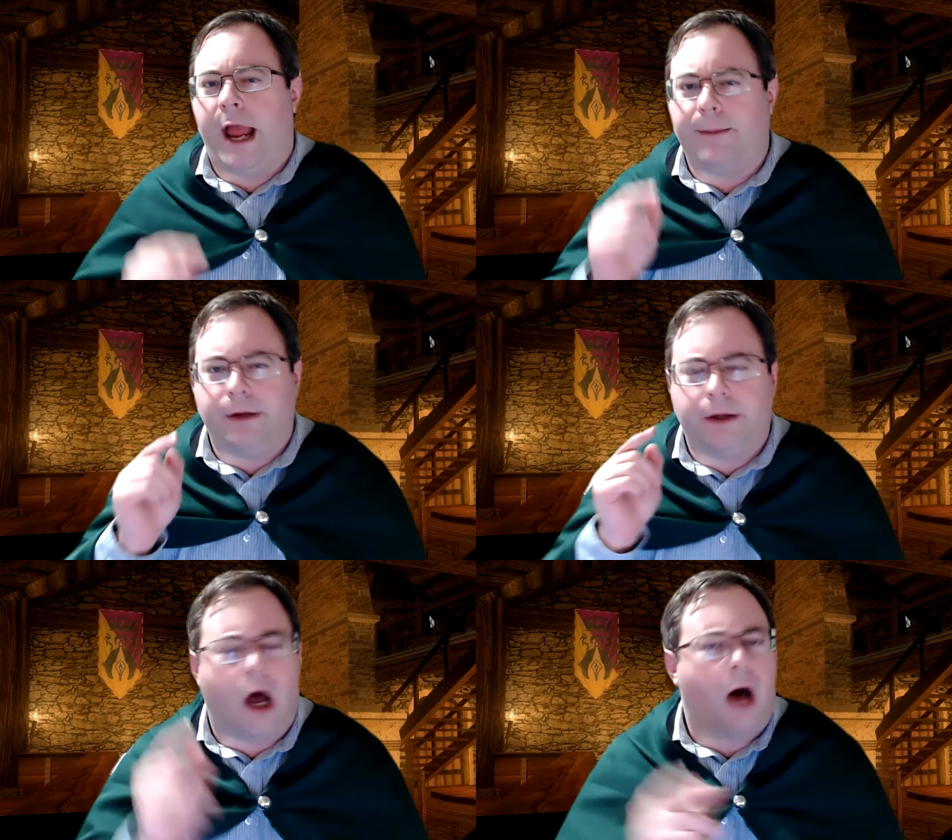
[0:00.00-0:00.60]
and
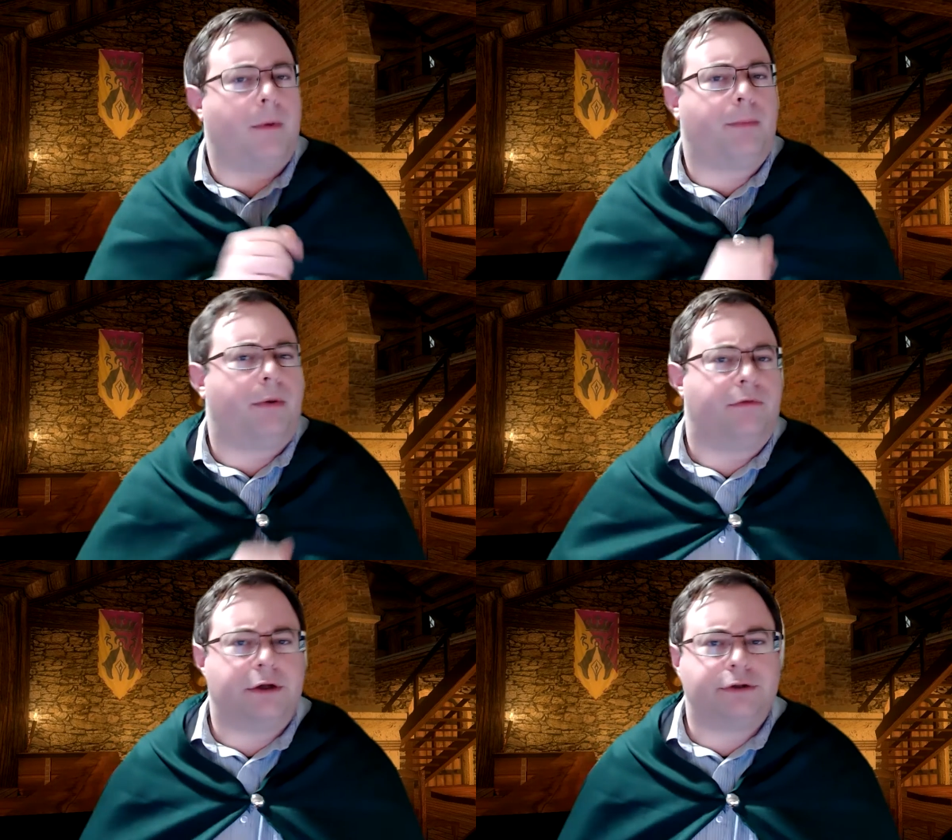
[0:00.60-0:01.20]
become a
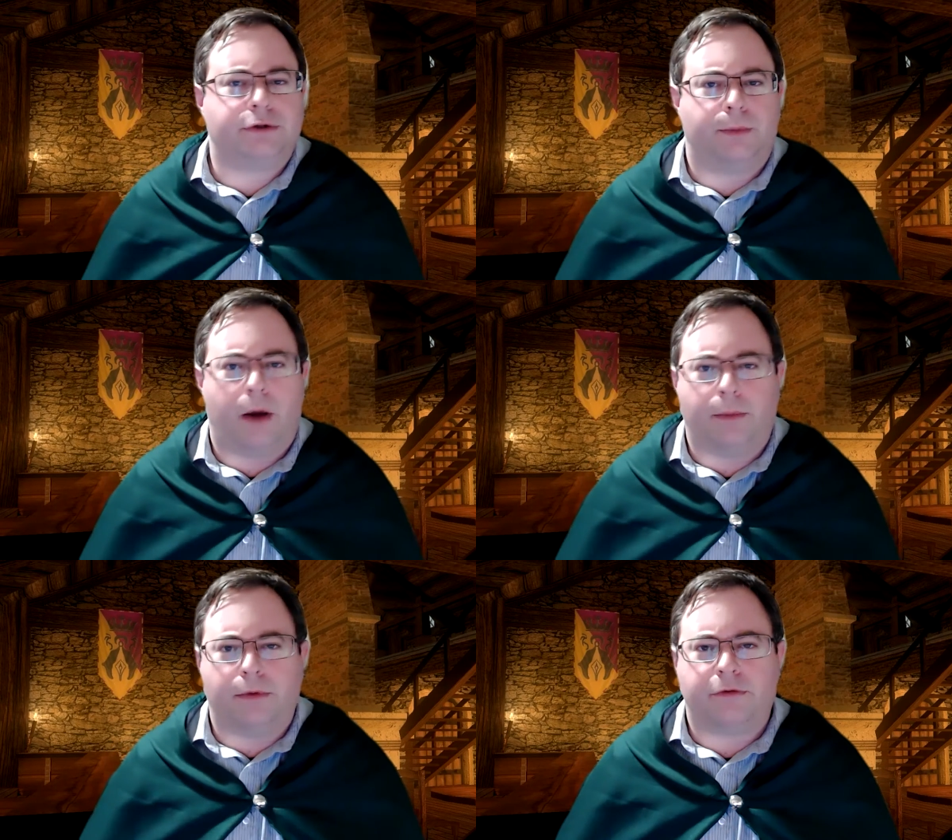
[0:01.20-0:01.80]
professional
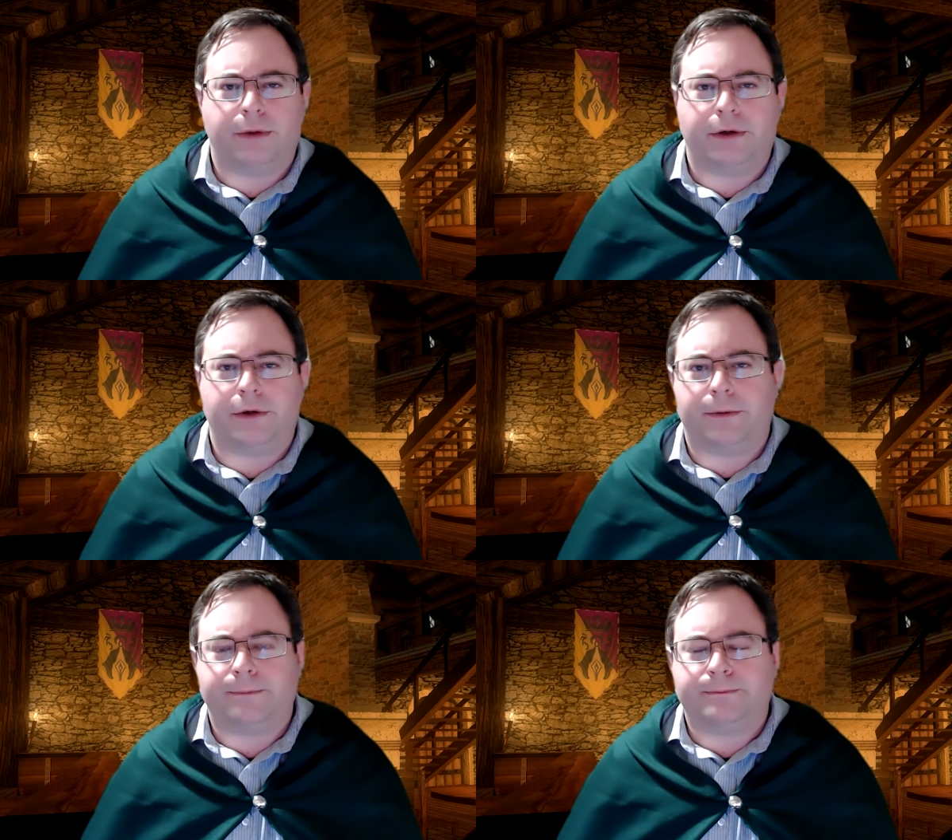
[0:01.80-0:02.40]
public
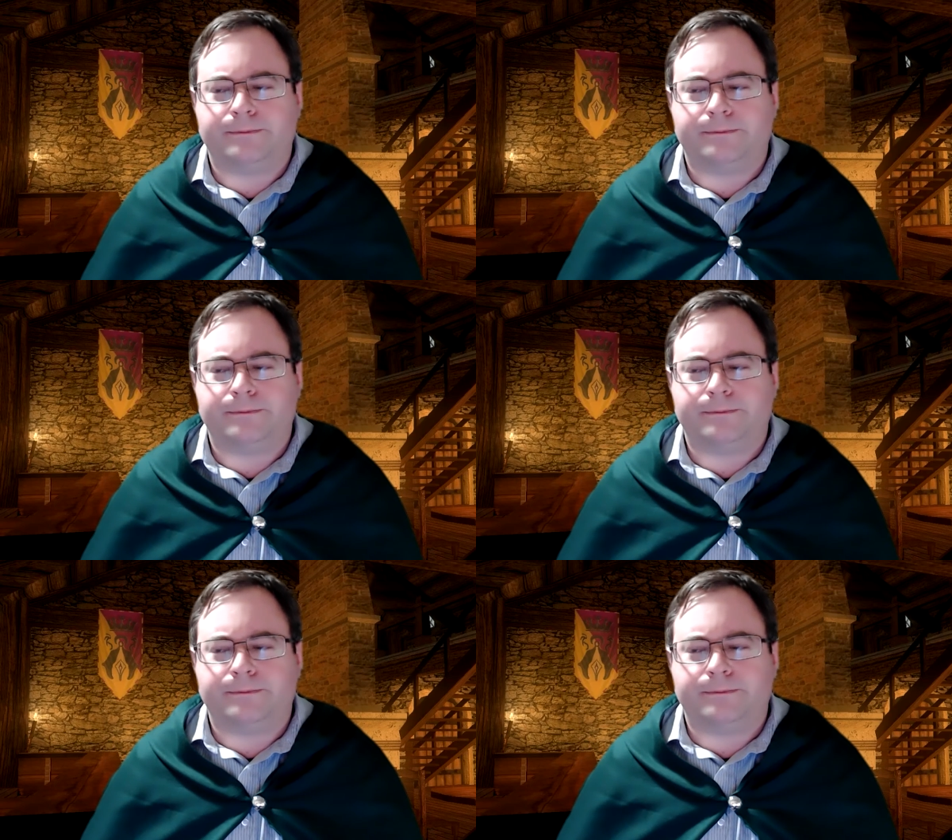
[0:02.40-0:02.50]
speaker.